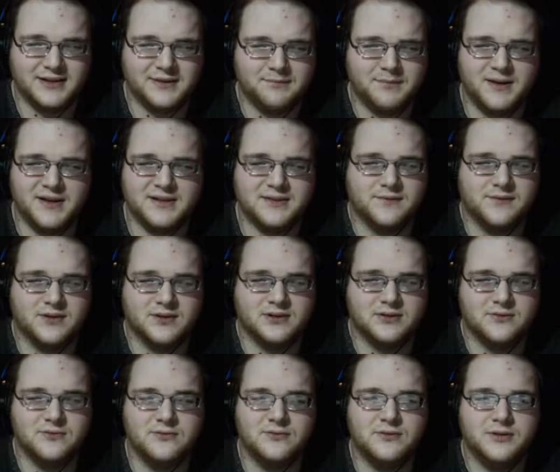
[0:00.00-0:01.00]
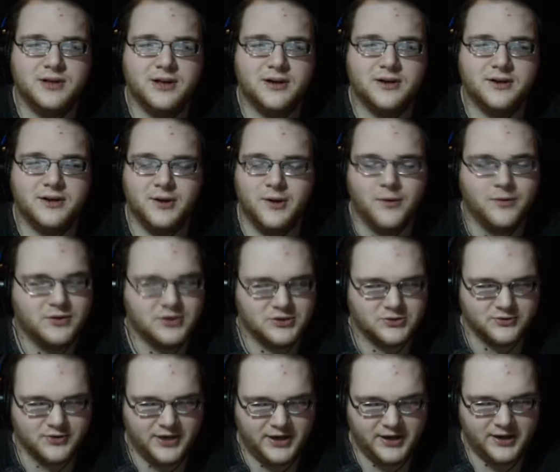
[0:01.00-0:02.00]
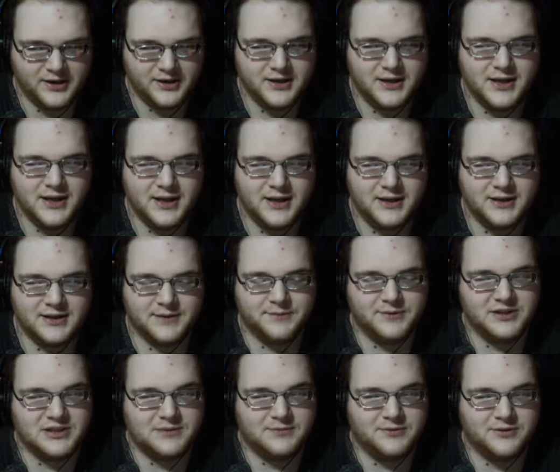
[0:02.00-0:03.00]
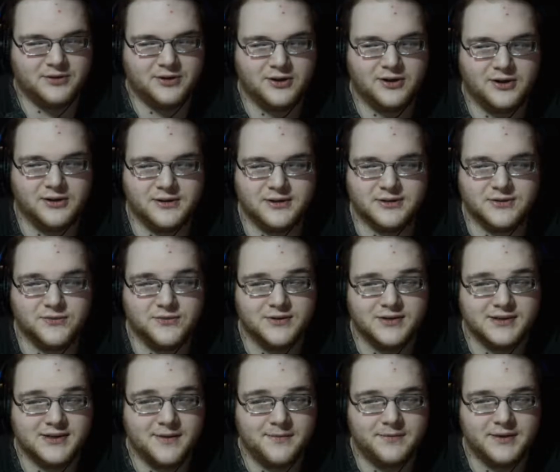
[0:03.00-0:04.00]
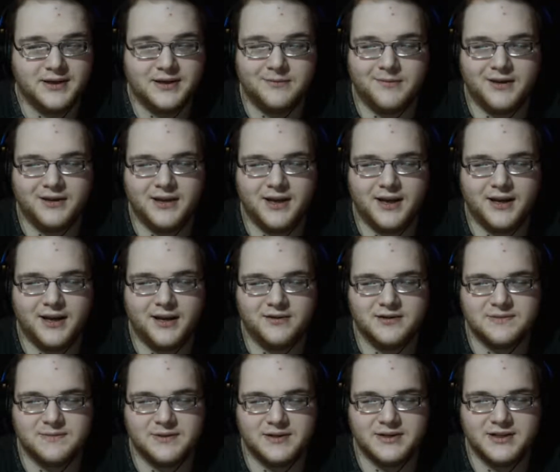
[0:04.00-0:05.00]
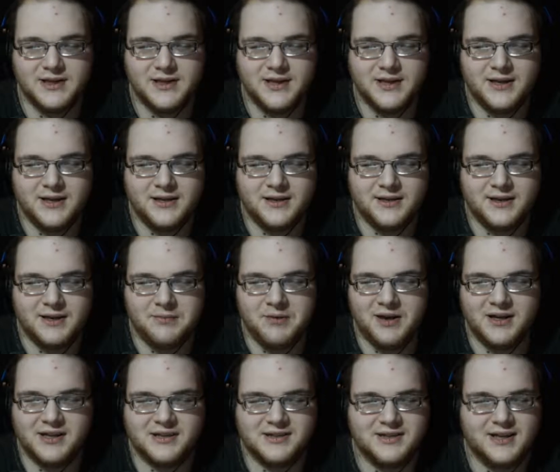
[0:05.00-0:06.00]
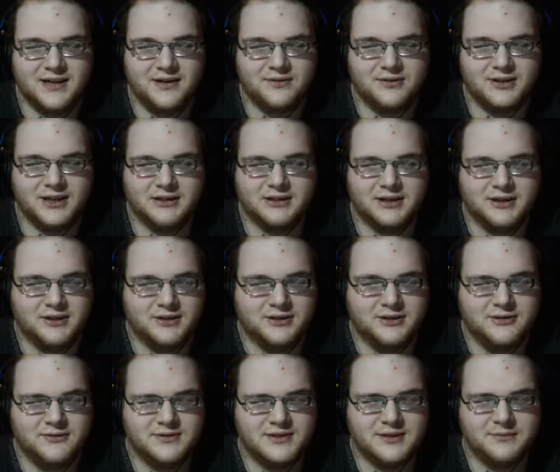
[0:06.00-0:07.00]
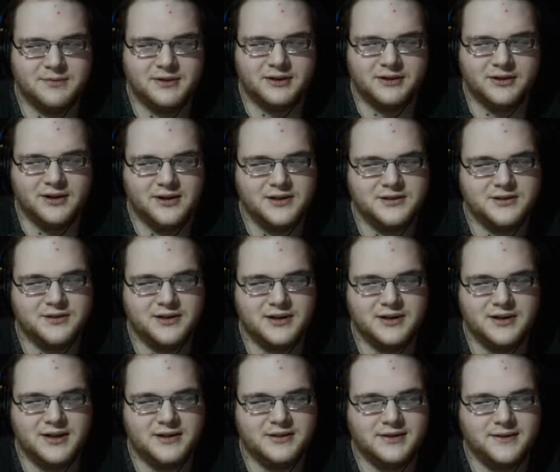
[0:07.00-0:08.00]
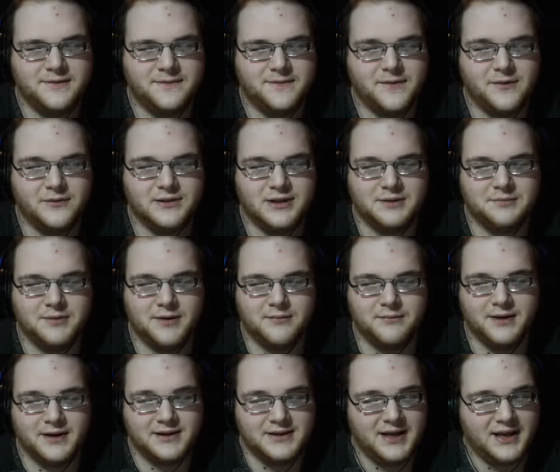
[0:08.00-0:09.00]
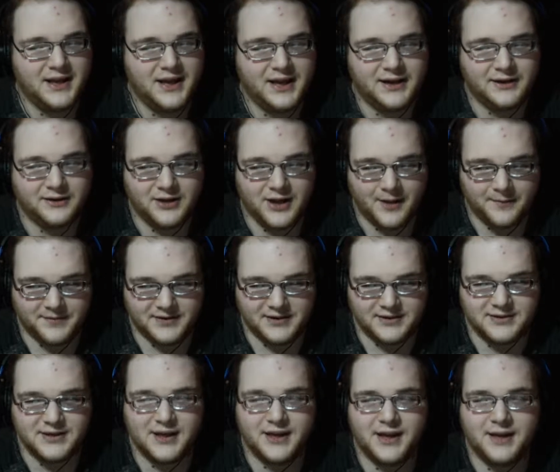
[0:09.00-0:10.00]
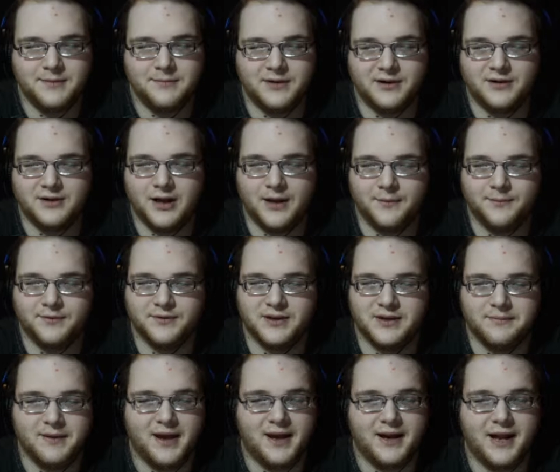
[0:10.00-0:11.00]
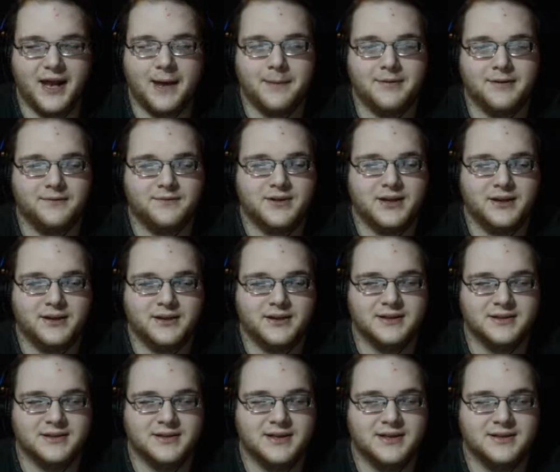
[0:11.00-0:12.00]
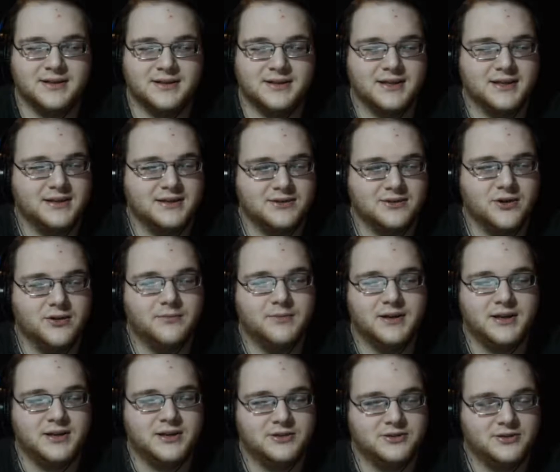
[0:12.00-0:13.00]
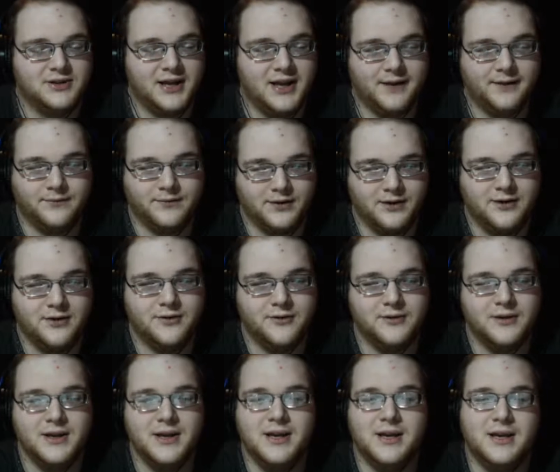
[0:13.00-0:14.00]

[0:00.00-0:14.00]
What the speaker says: at the base of the schoolyard oak tree. The principal called a school assembly to make the announcement. He made it sound like the clothes had been laundered and neatly folded, but my dad, a cop at the time, a cop with the bad habit of telling his kids things nobody should have to know,